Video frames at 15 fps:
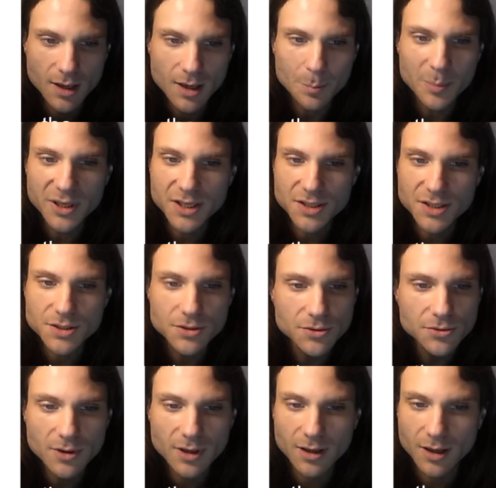Because
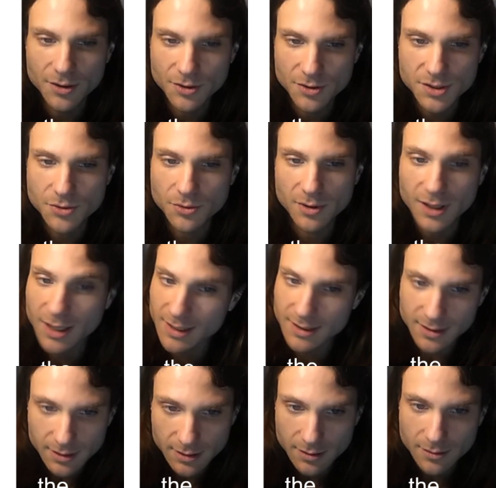new underscore
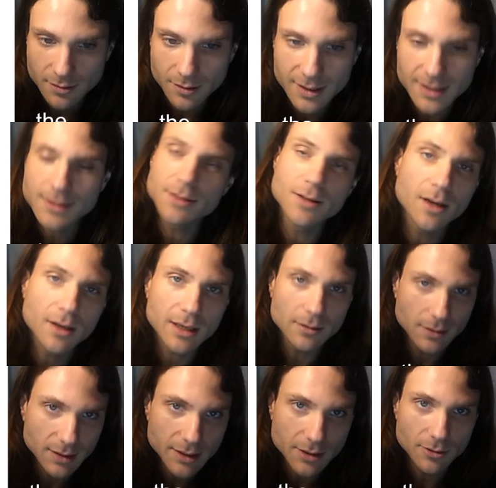ID is not a
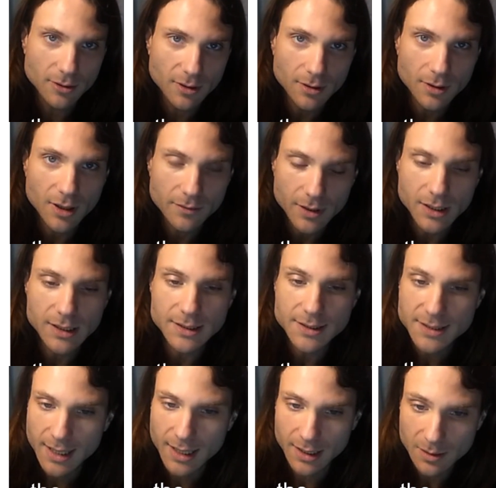literal of any
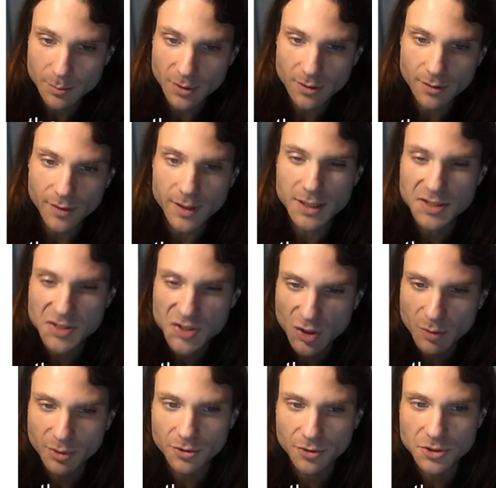type, the
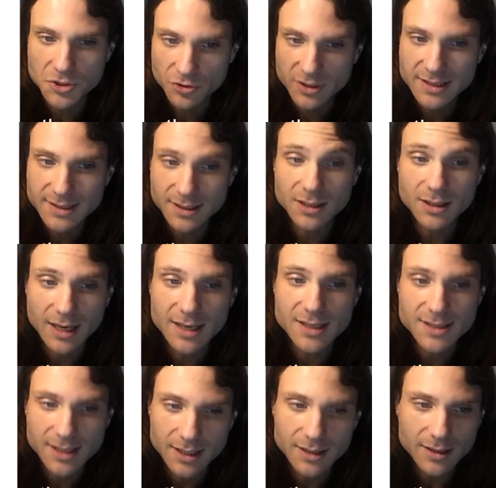interpreter treats it as
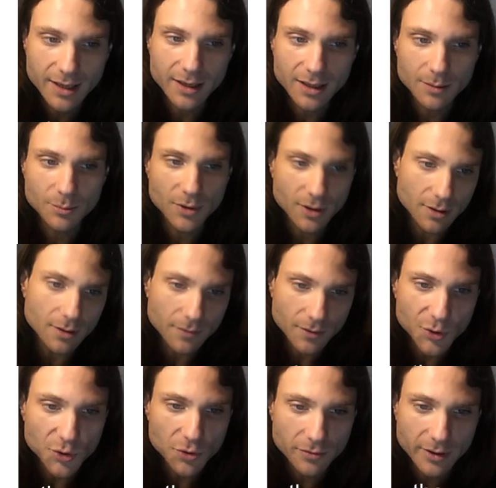a name of a
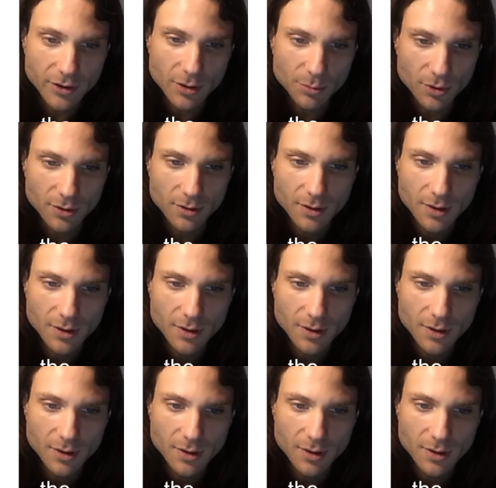new variable.